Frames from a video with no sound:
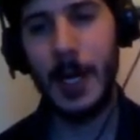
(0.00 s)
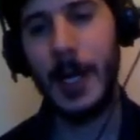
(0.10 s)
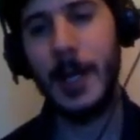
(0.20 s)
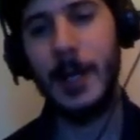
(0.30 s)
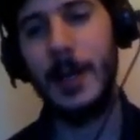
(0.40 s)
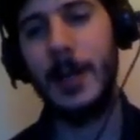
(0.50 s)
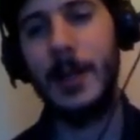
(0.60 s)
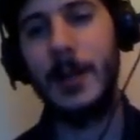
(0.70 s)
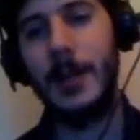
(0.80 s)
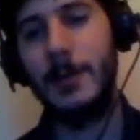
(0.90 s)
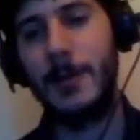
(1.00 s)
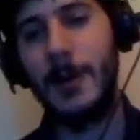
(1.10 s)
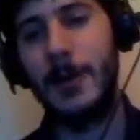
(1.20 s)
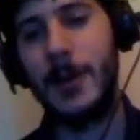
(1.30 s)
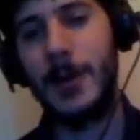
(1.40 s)
and they
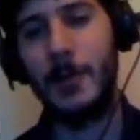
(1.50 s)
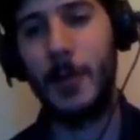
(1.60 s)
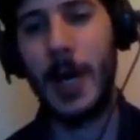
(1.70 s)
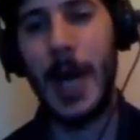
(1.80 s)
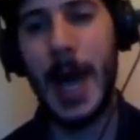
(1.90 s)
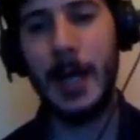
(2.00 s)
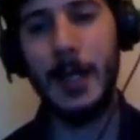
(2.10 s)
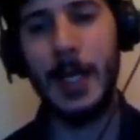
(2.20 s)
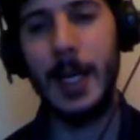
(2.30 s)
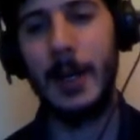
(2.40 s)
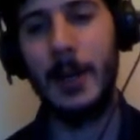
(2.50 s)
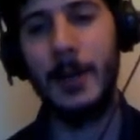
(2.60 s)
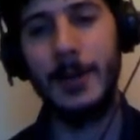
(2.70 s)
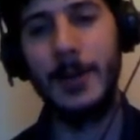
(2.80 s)
flirt by haggling.